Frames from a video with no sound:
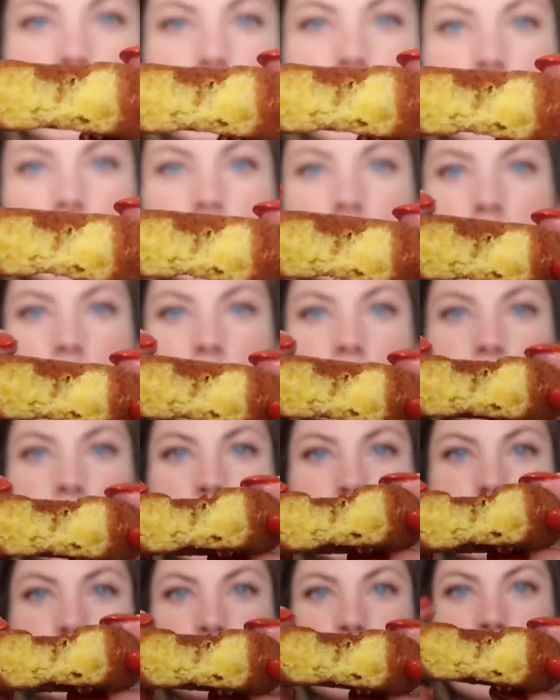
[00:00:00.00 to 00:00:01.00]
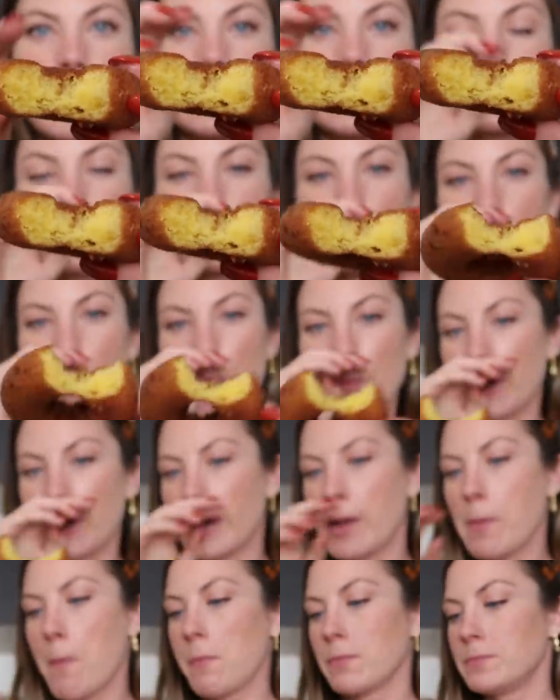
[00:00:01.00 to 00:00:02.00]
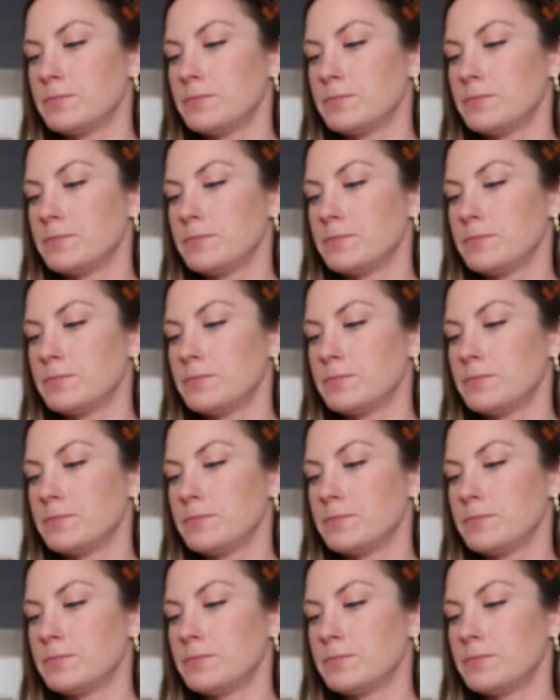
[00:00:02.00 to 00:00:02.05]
Look at the color. That's so pretty.